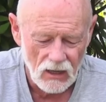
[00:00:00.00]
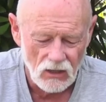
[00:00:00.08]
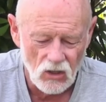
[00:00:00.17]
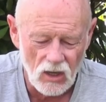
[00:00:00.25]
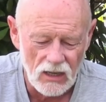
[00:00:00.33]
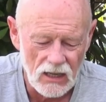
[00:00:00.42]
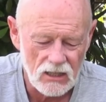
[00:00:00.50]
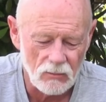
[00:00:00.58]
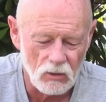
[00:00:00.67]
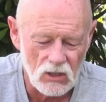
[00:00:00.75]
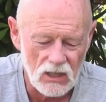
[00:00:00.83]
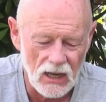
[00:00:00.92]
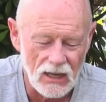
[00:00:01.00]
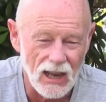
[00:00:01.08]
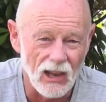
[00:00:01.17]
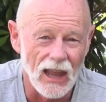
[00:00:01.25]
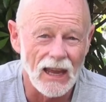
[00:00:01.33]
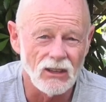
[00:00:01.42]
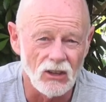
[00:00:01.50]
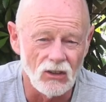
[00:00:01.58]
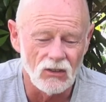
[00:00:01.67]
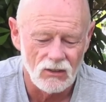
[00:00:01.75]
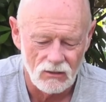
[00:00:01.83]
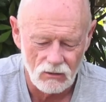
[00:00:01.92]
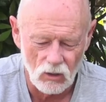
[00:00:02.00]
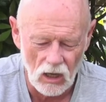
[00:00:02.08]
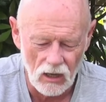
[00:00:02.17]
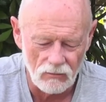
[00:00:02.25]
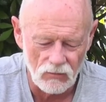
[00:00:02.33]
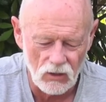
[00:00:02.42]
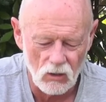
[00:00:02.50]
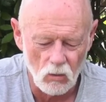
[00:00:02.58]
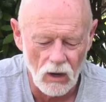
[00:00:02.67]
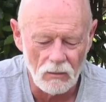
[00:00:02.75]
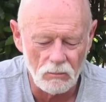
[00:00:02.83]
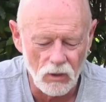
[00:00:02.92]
You can hear someone say landed quite